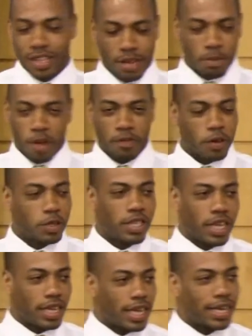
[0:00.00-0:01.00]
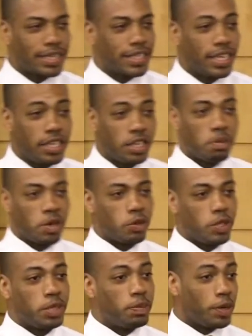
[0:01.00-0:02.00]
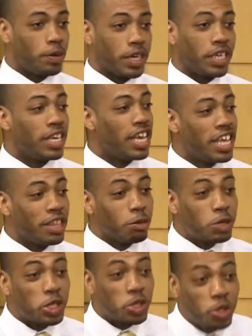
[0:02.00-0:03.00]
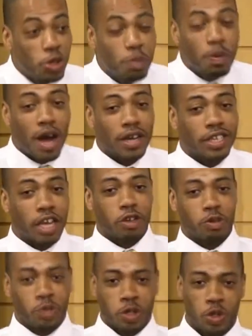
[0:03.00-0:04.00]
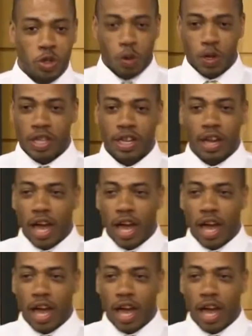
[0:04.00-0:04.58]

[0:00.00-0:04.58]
And my first night, like I said, in the Middle East, period. There was this Tupac documentary showing in the